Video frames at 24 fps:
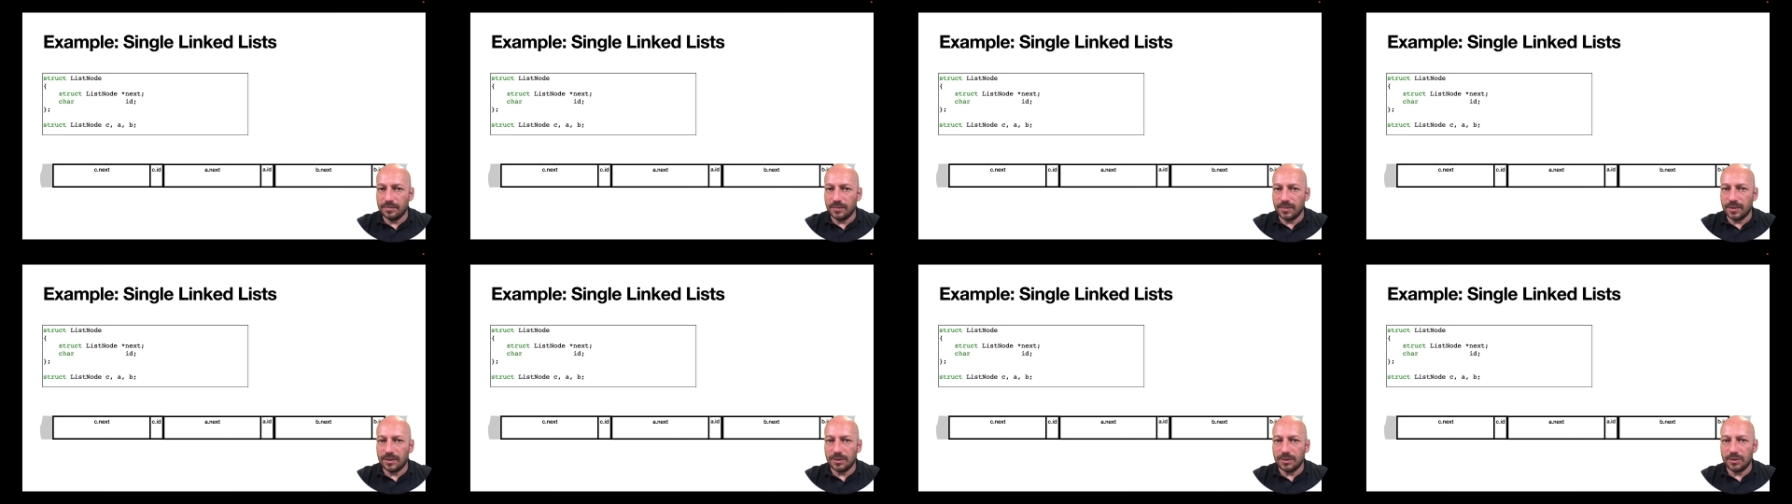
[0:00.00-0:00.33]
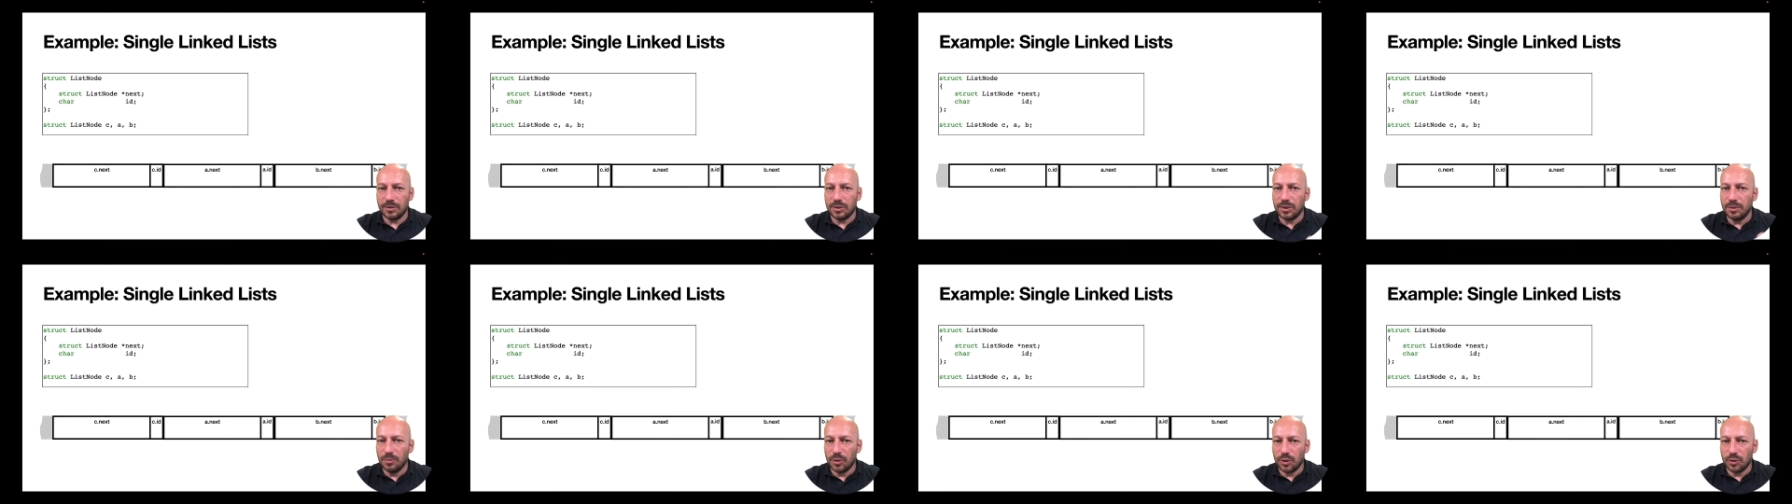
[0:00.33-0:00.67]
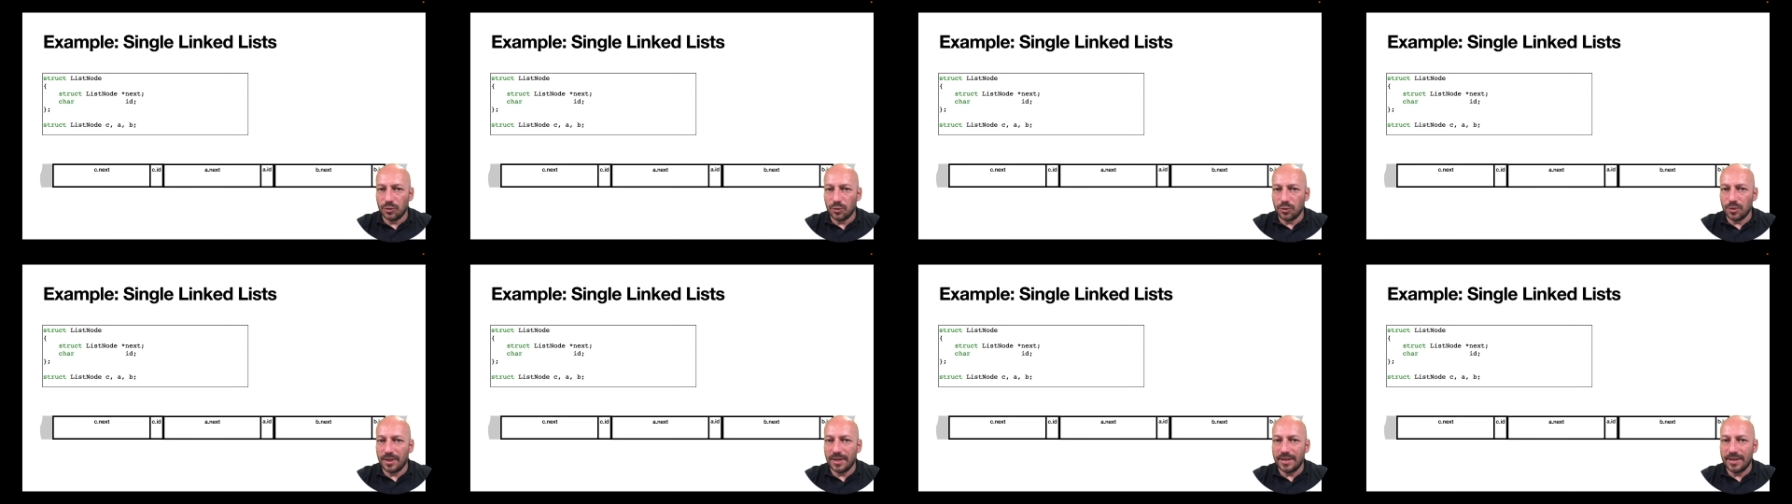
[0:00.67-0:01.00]
uh, similar
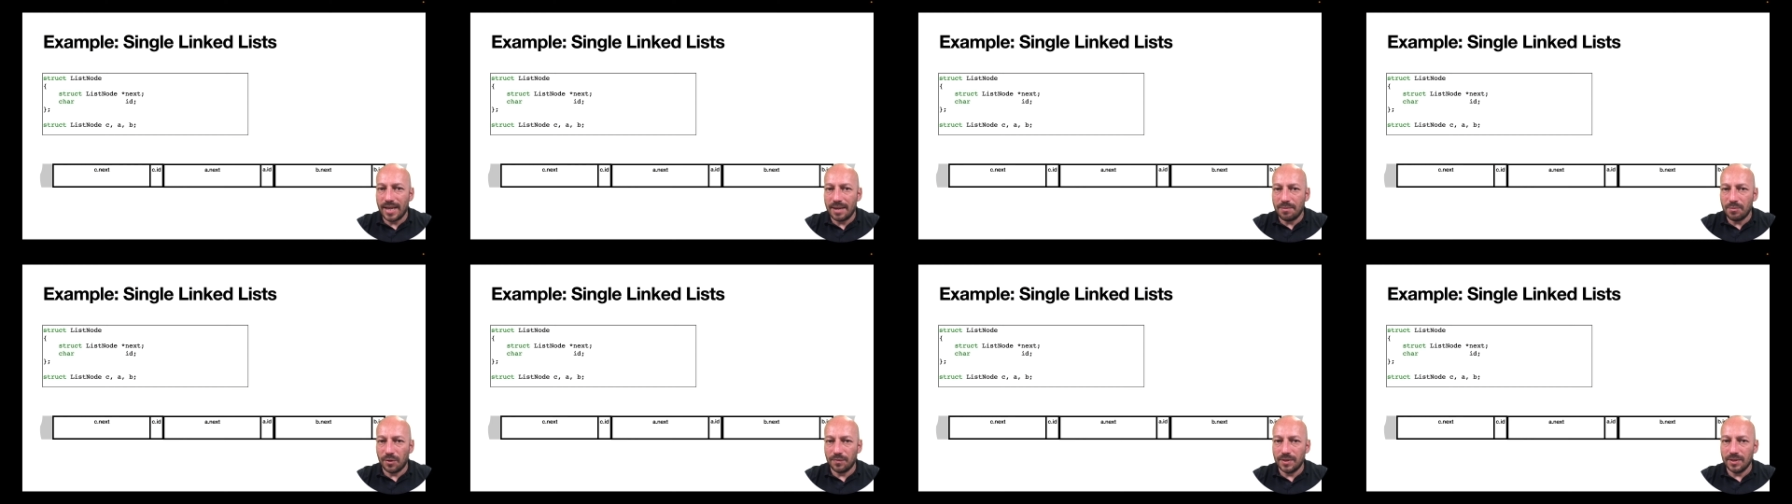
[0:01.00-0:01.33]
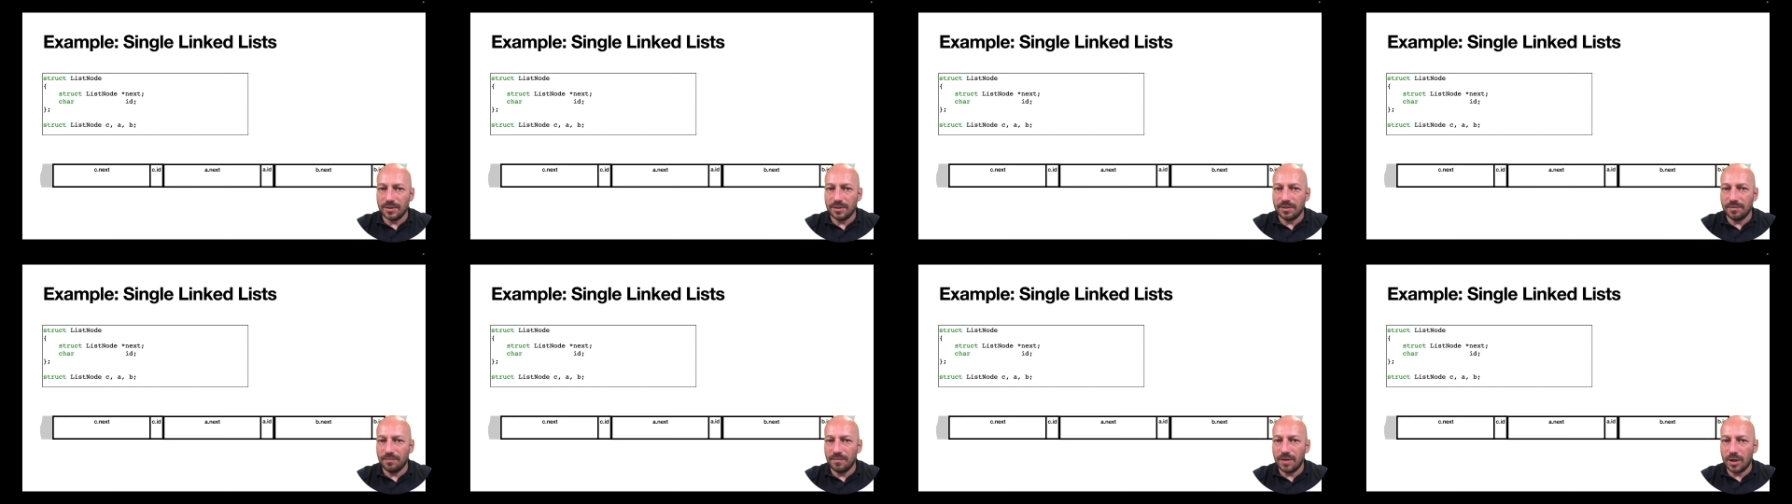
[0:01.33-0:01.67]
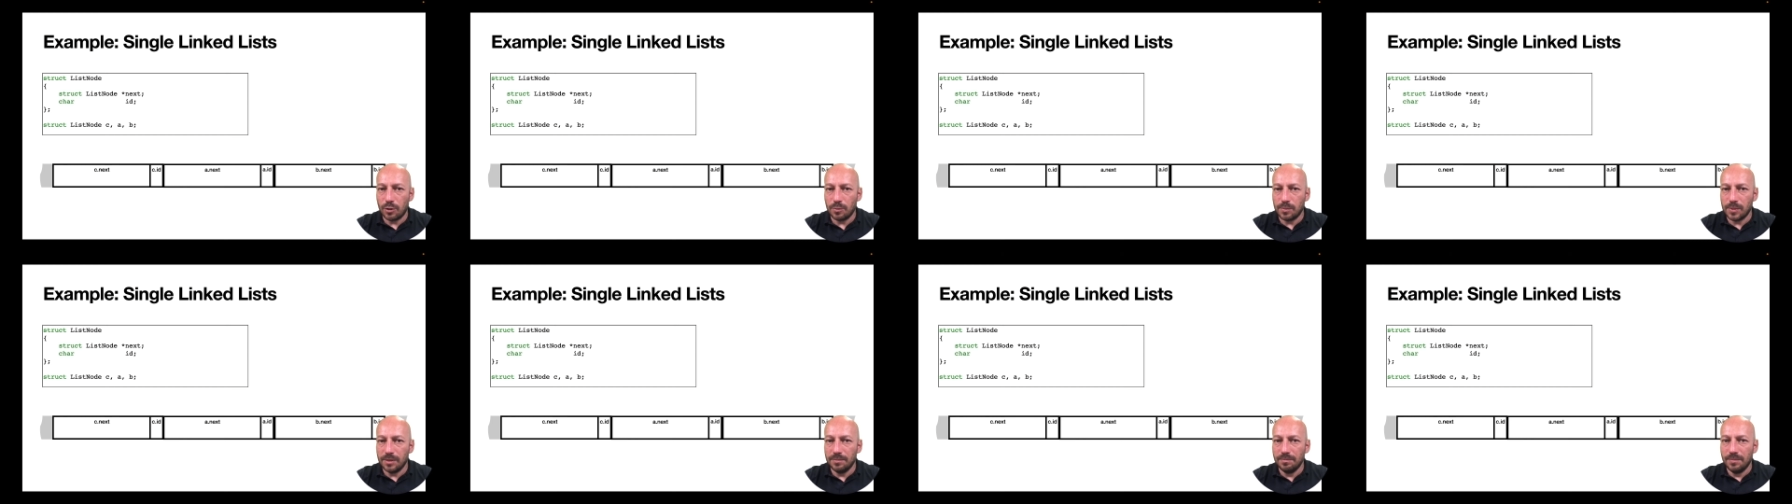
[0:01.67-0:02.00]
to the name of this
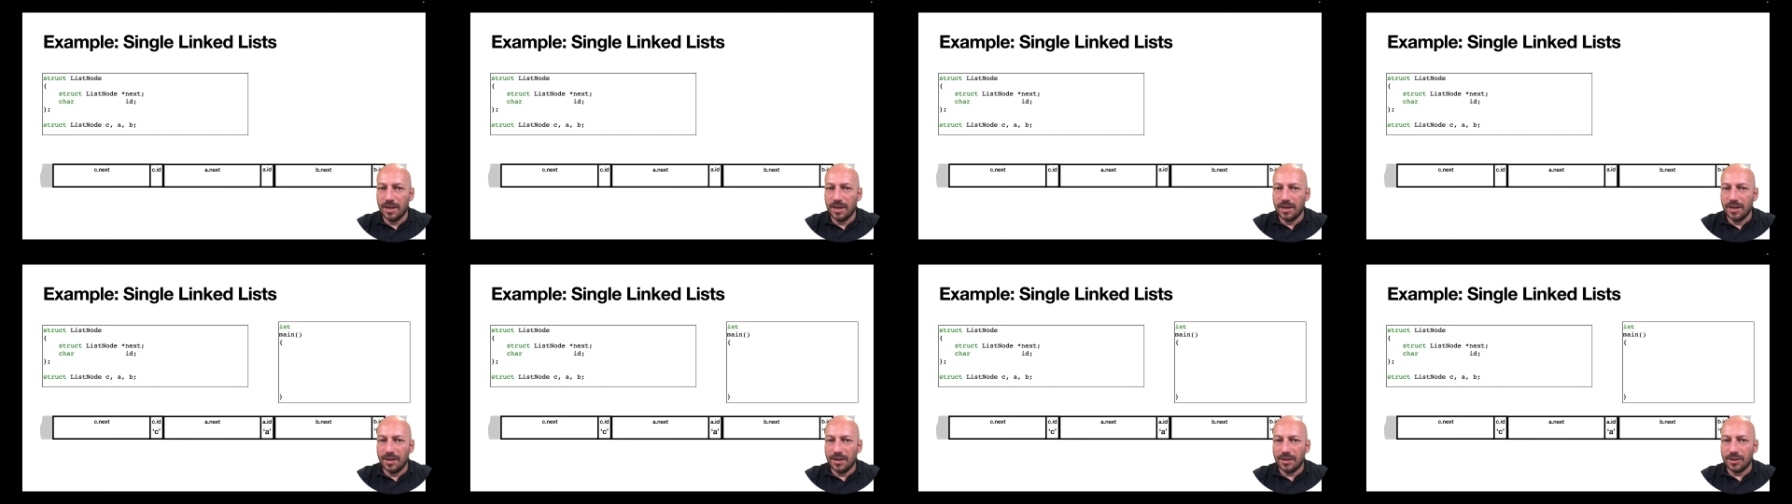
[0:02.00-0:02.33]
variable,